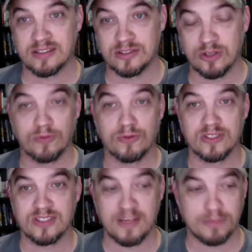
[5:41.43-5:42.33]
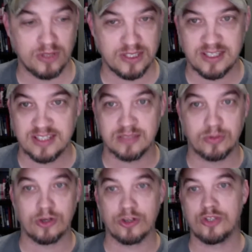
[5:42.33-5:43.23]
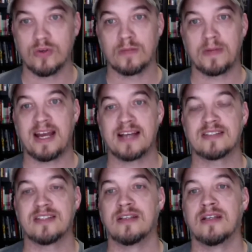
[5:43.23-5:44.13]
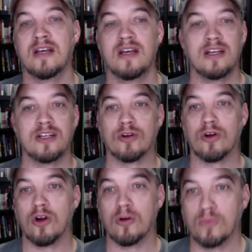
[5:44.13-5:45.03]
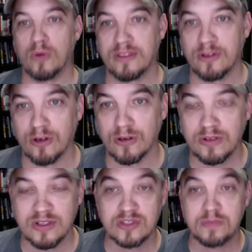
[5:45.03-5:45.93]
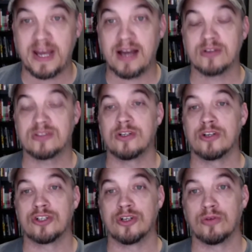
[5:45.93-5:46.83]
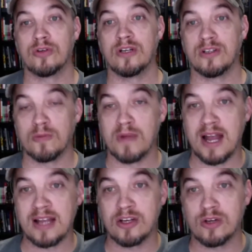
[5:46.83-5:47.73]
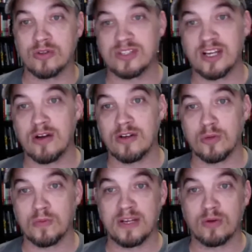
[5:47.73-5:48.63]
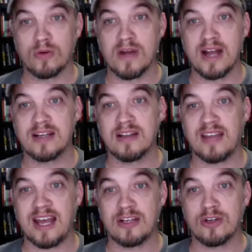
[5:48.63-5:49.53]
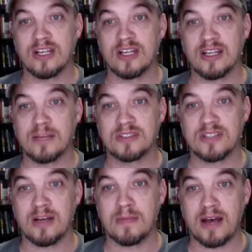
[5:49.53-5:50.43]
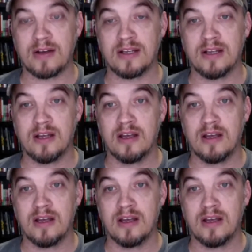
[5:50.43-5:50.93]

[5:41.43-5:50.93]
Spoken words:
So for example, let's say someone hurt you in the past and you're home with your spouse and your children and your mind goes there and you're being reminded of that and you're getting upset about it.